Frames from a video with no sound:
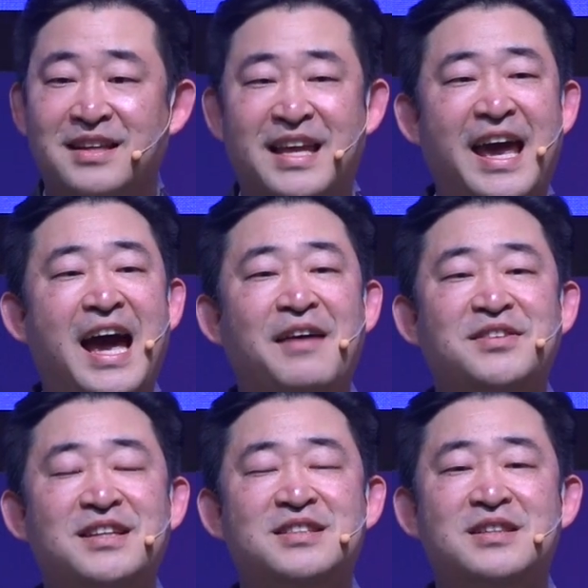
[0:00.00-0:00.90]
They have
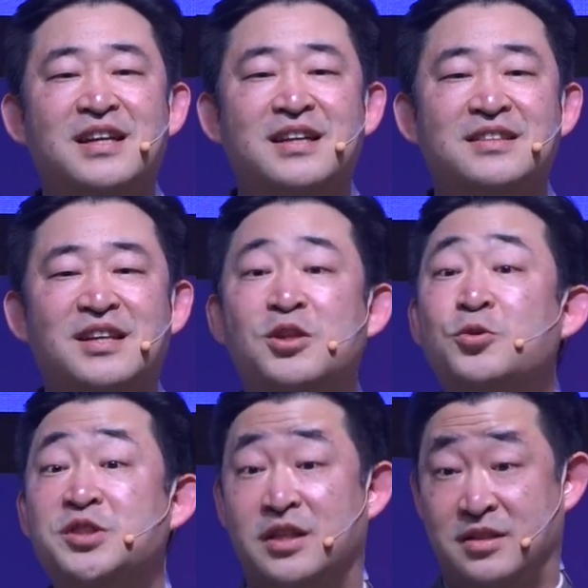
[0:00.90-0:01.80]
this
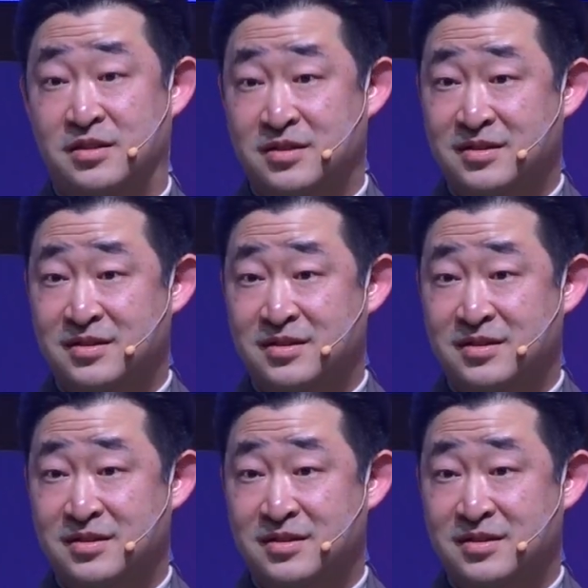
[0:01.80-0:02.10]
delusion